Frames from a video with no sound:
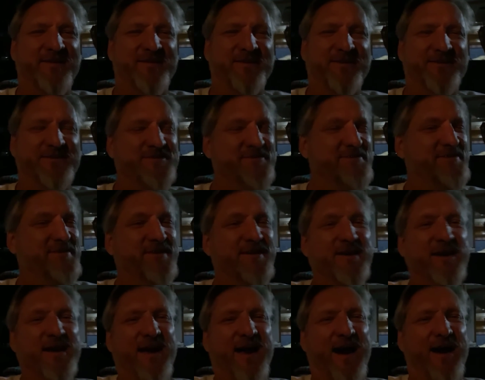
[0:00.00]
because
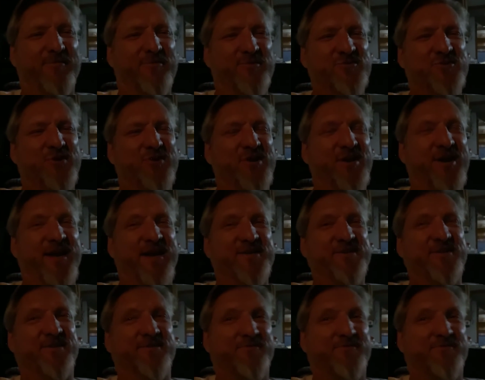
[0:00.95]
I was on an exit